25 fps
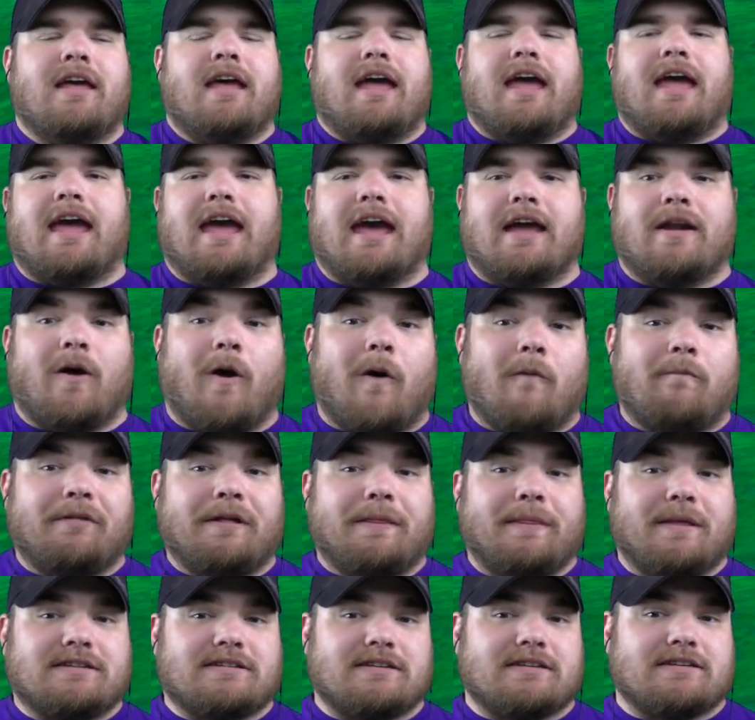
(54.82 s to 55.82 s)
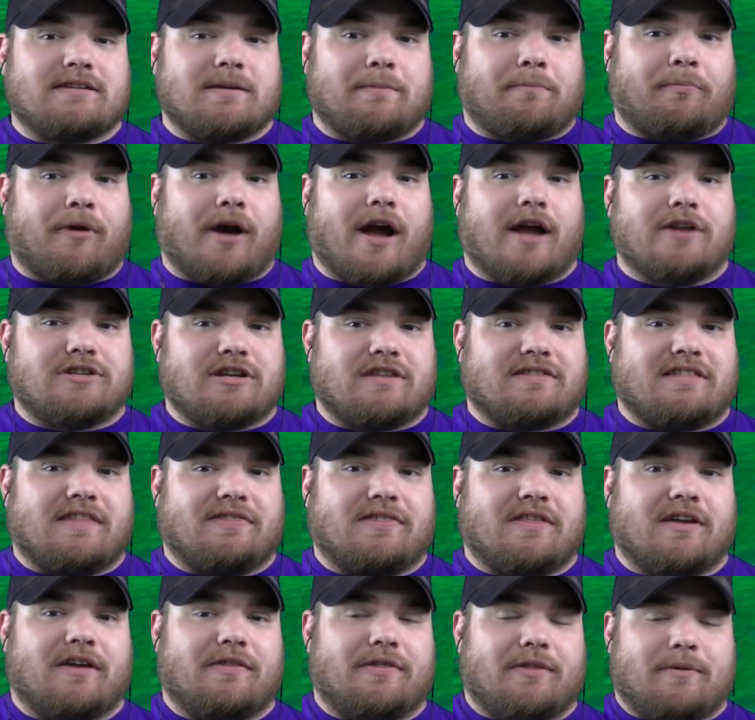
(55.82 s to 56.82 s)
And hopefully this is a project
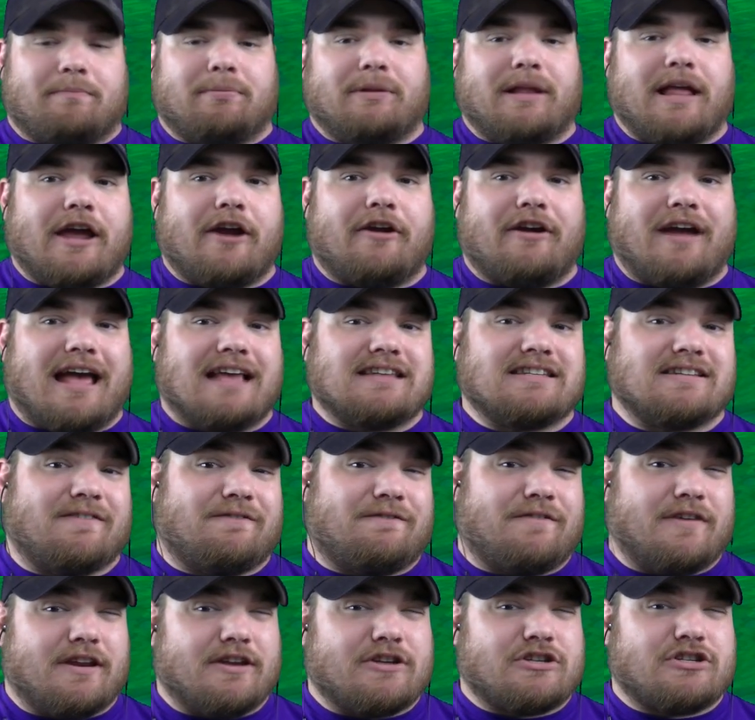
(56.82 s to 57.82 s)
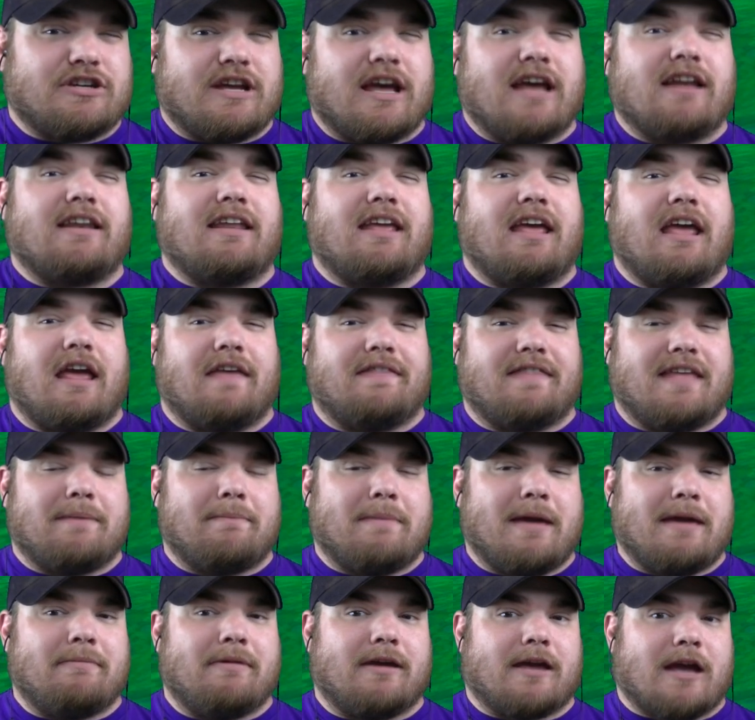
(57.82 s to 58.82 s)
that the player hasn't finished yet, and they
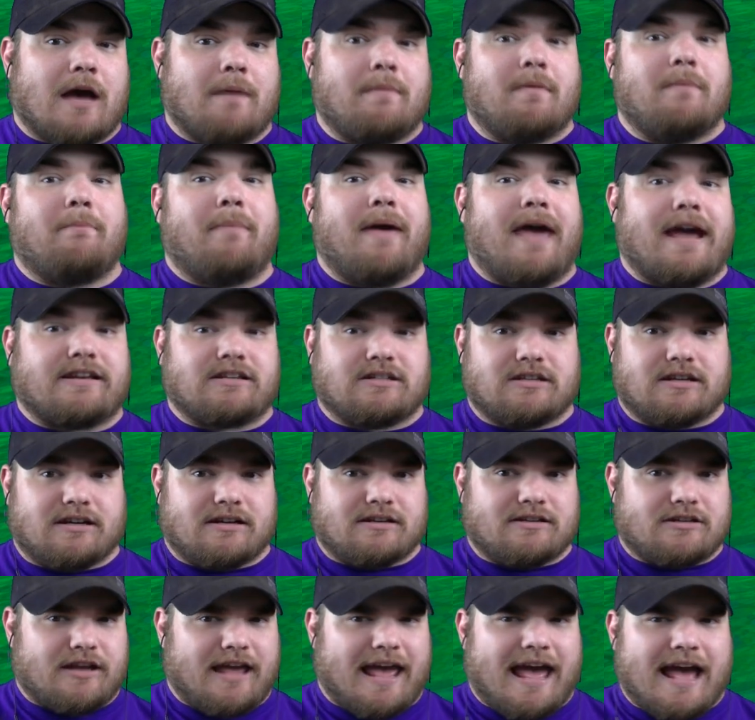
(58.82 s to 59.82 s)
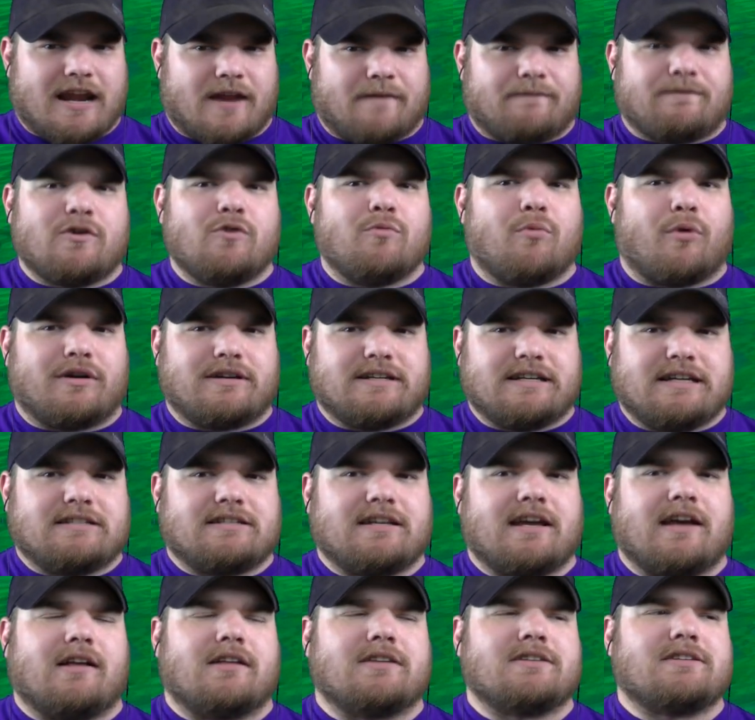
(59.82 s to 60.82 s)
may be coming back to add a few more
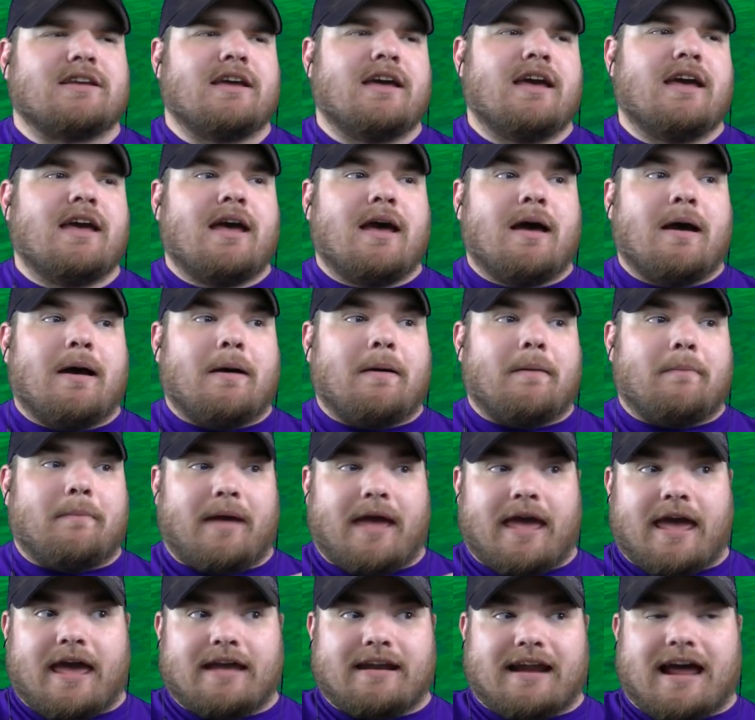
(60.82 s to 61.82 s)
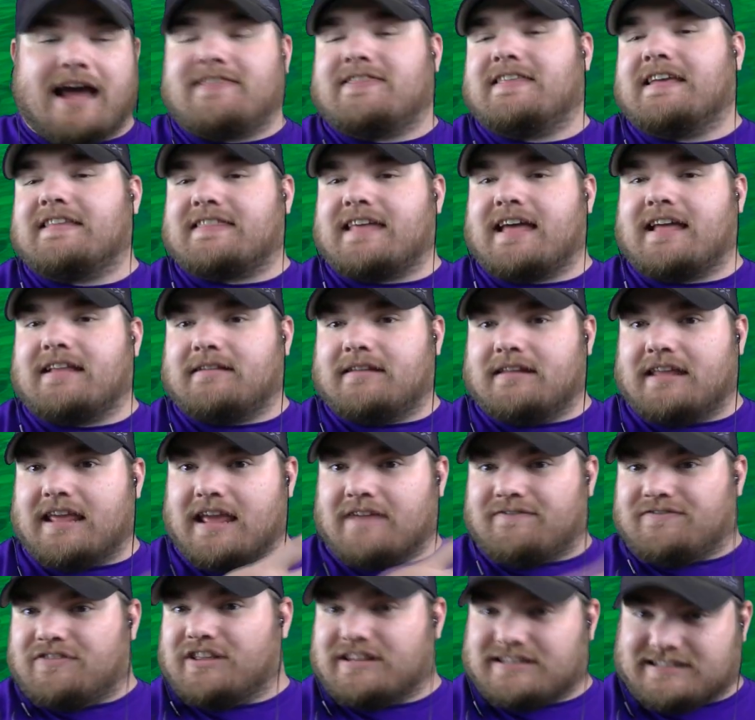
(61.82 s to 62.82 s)
details. And I think that
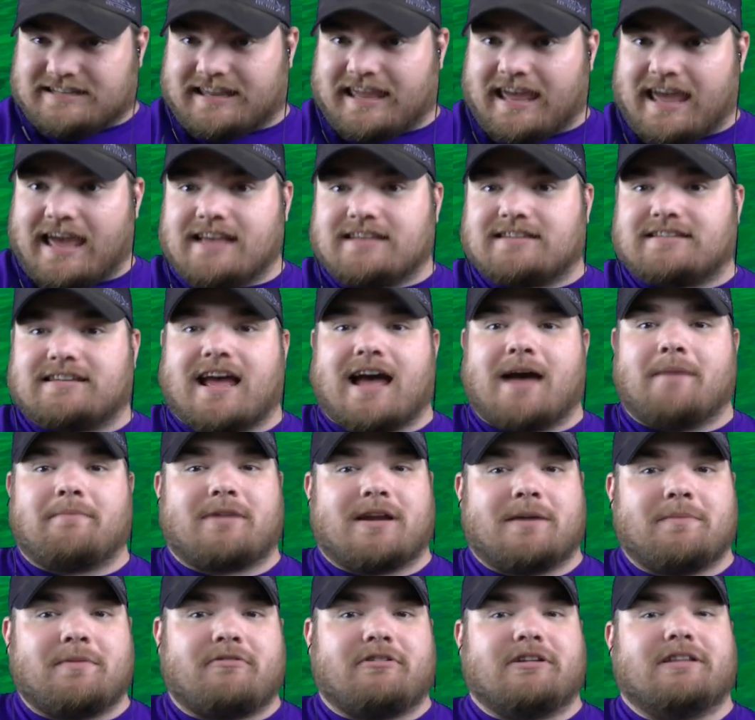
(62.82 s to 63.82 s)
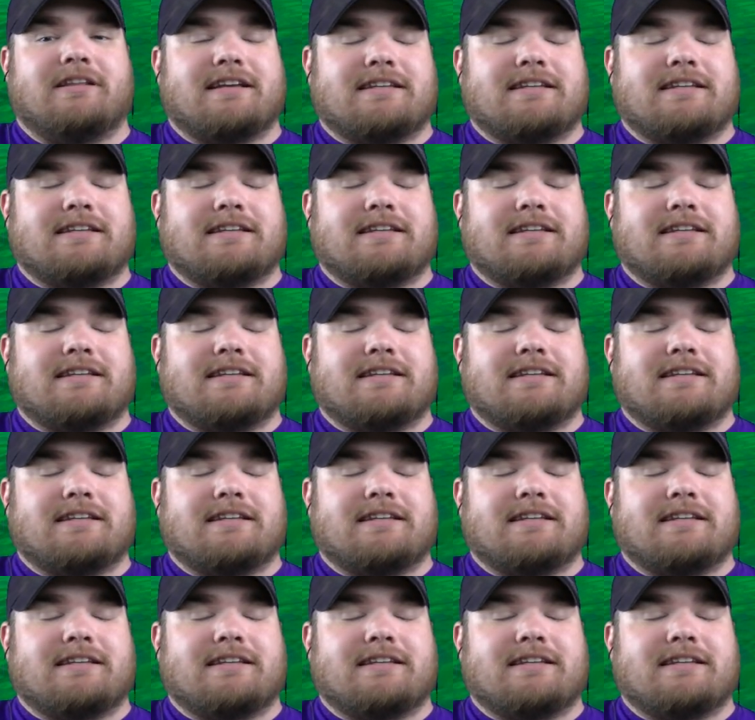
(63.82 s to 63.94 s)
if that's the case, I'm going to be really